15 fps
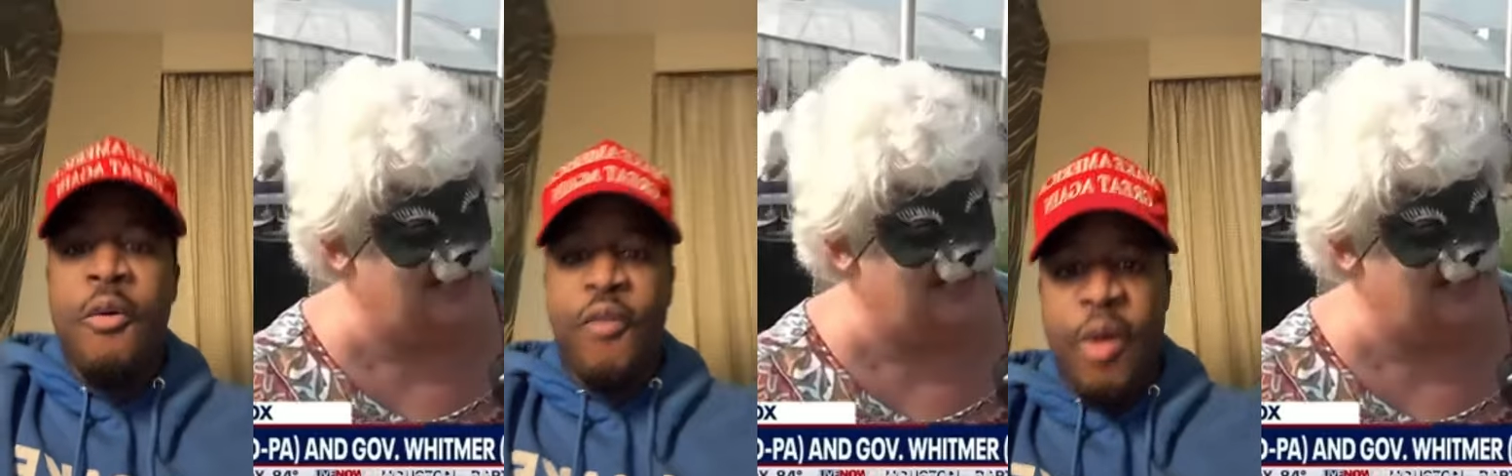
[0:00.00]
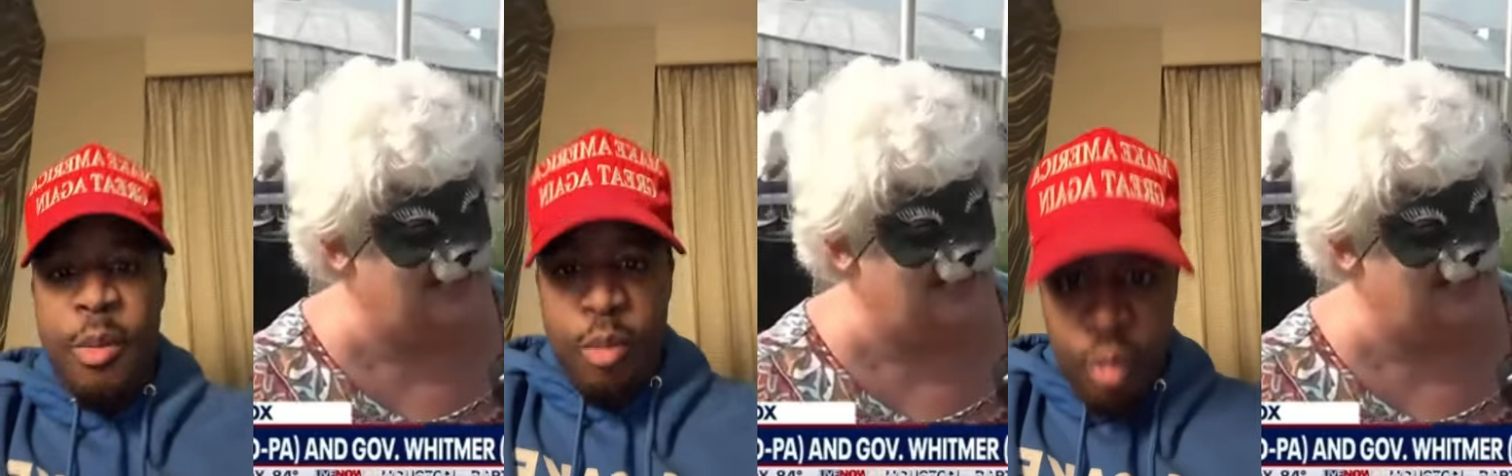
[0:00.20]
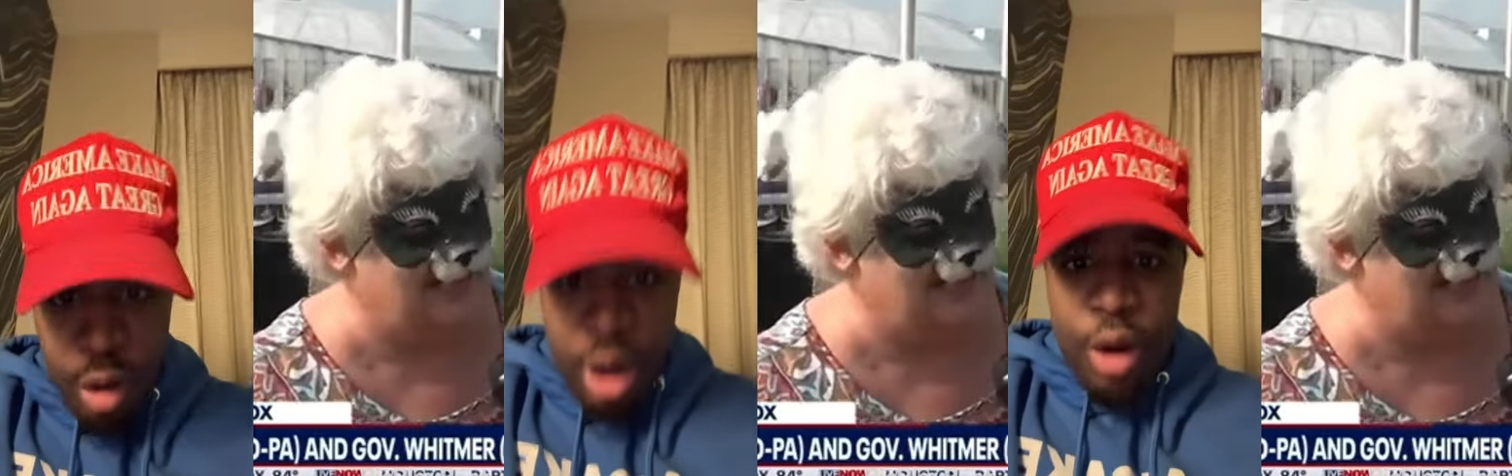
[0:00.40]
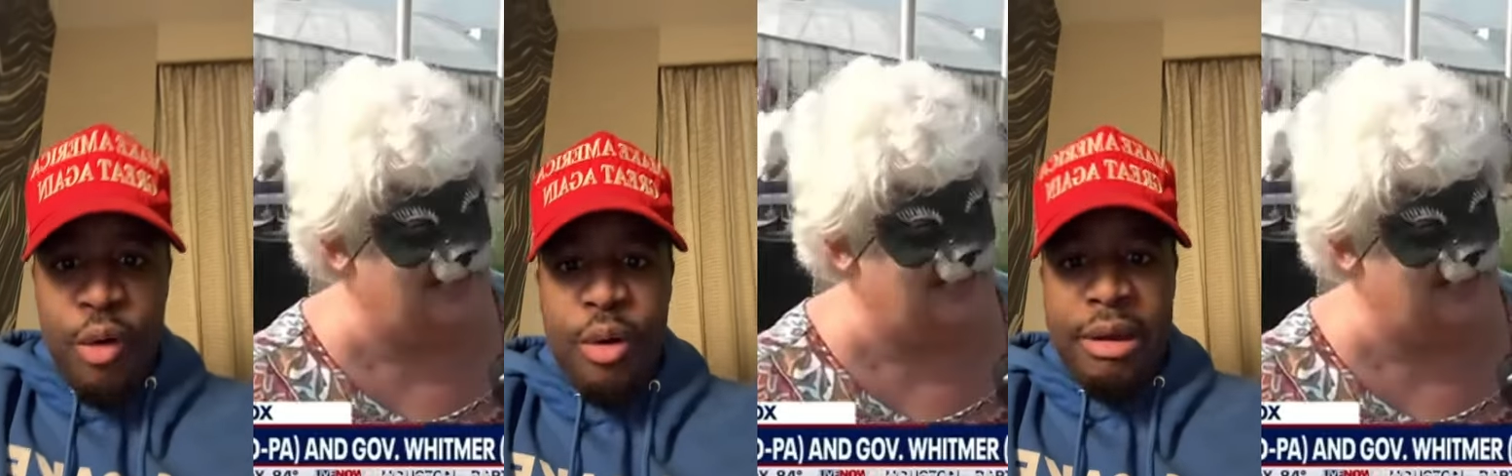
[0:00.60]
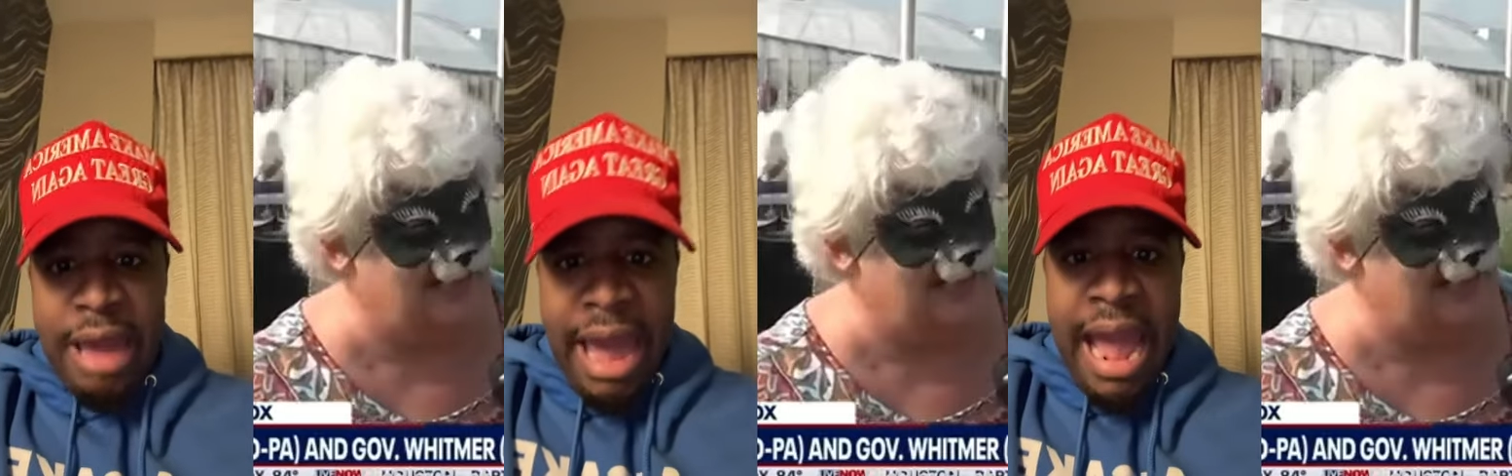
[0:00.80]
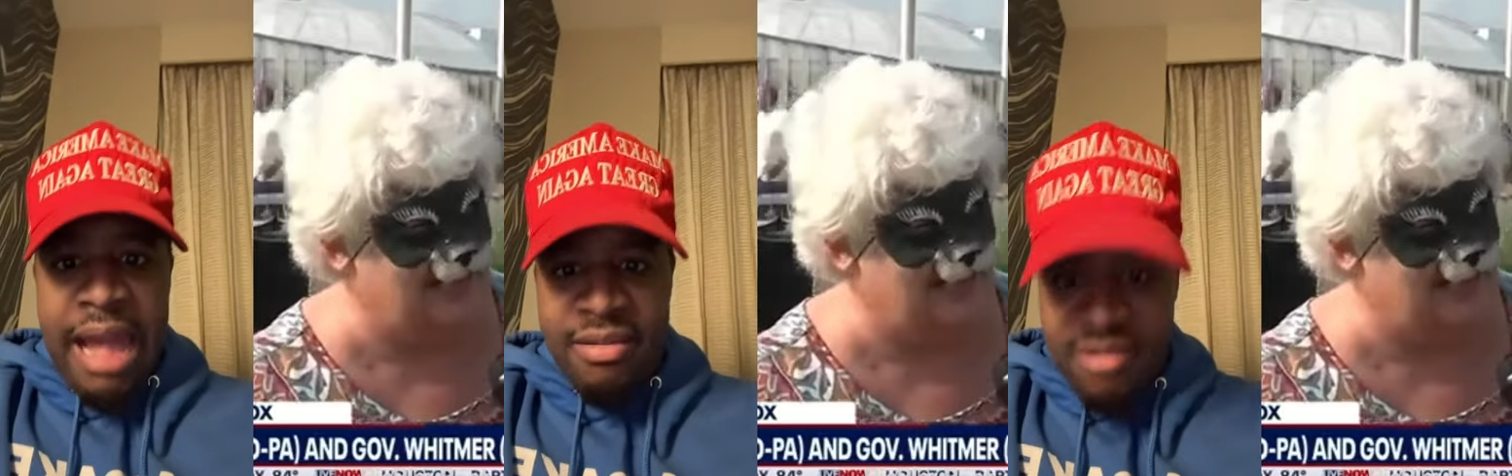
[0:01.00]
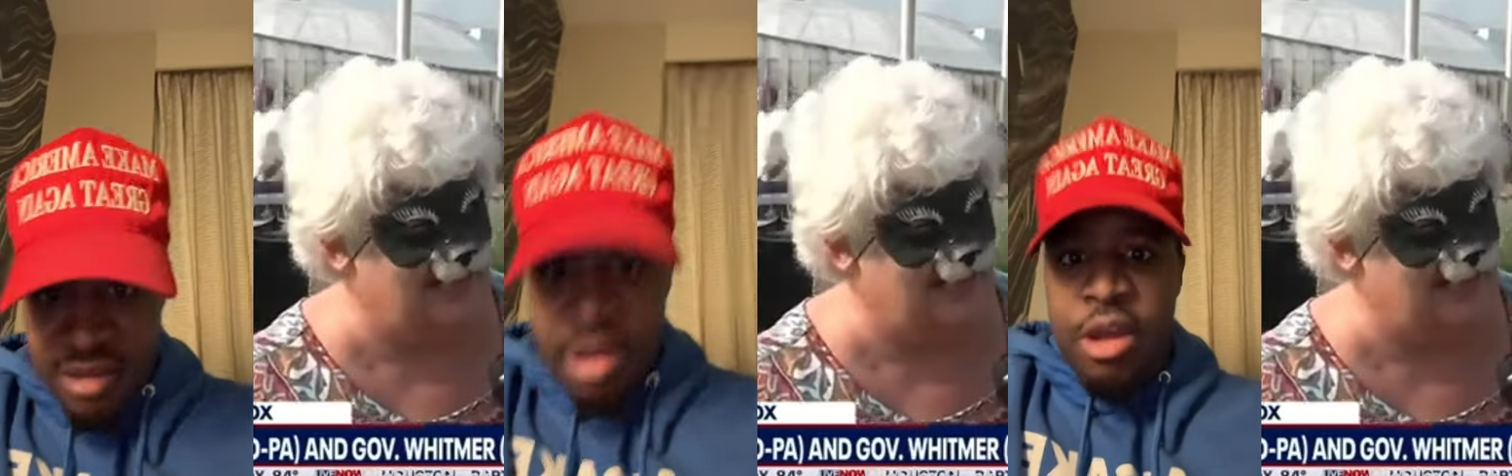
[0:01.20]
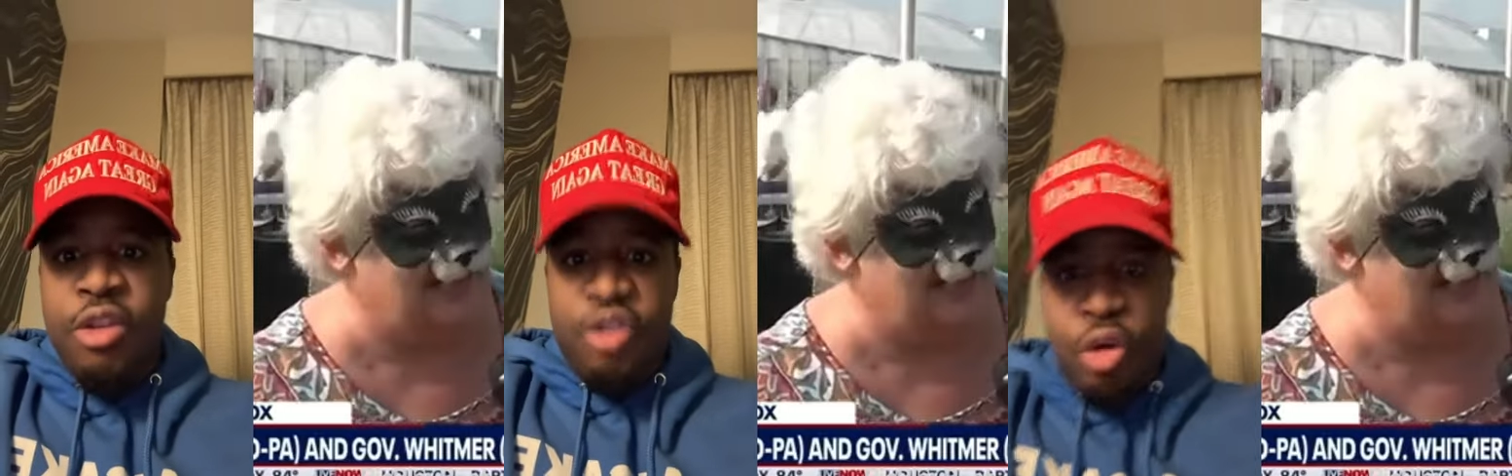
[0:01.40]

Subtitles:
from real cats